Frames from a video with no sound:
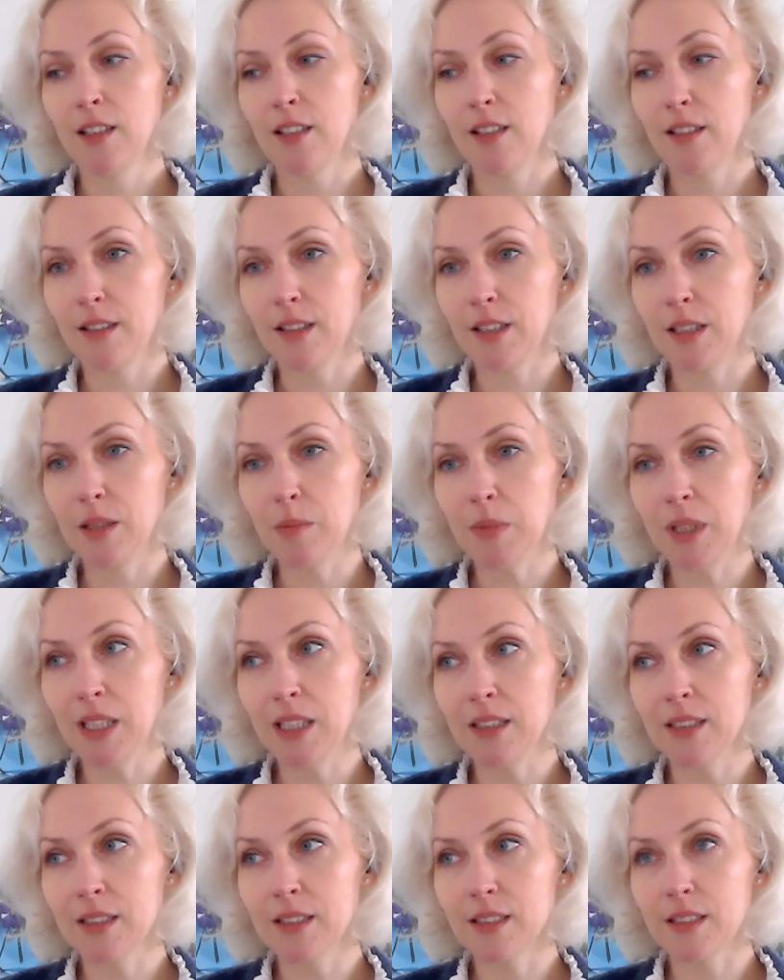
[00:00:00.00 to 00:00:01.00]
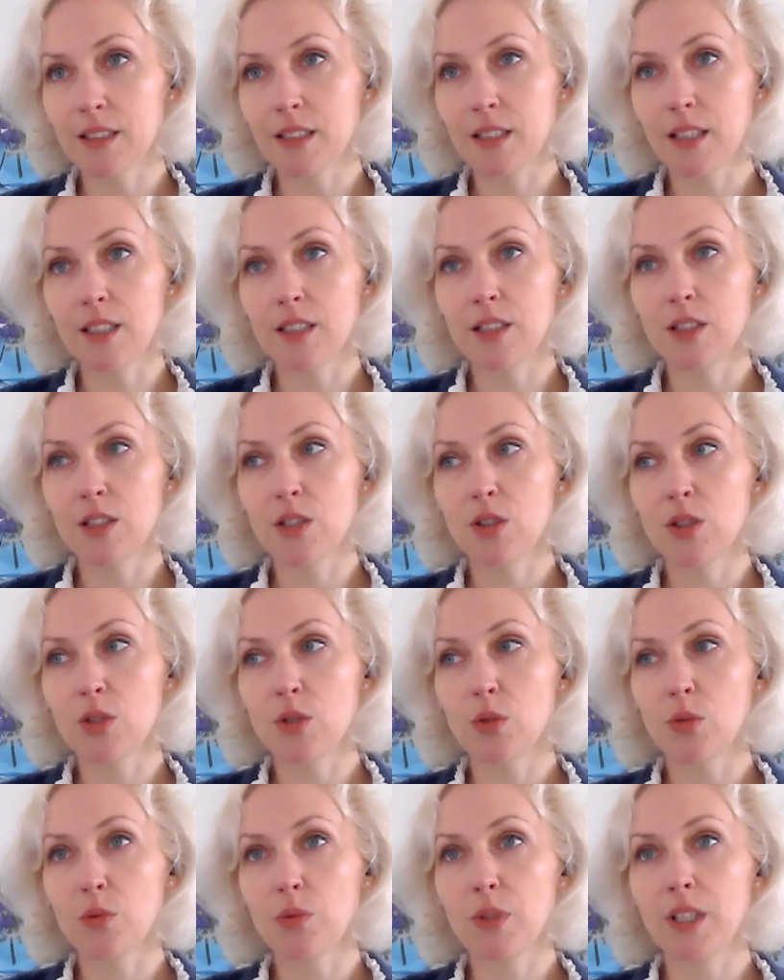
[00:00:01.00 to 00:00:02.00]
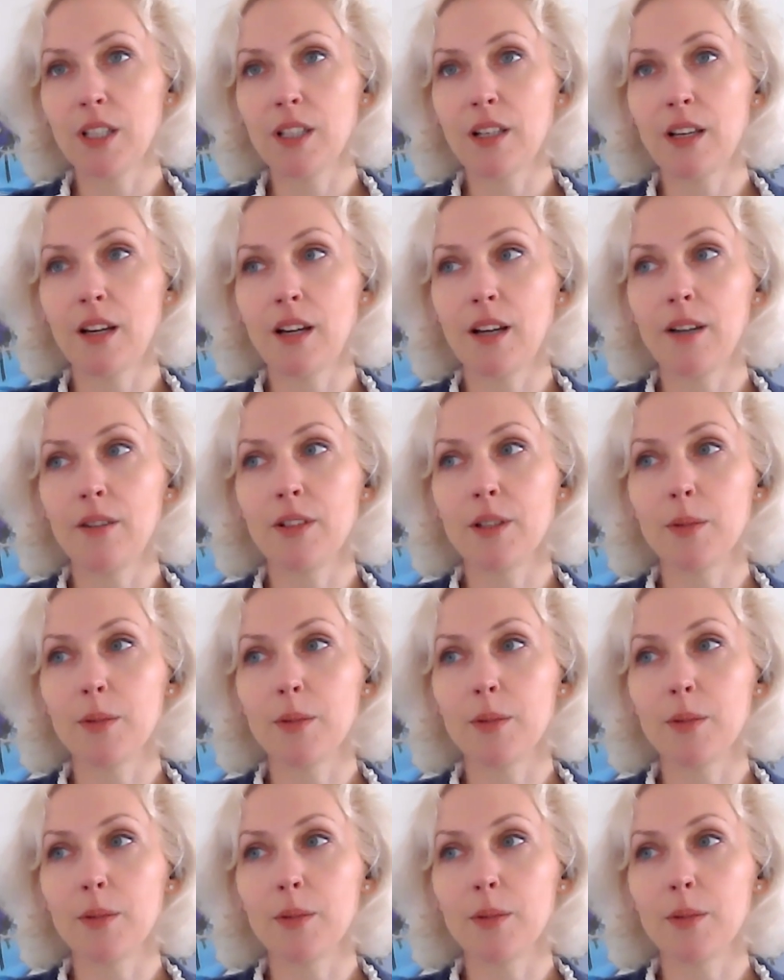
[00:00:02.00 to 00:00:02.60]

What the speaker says: It means that we have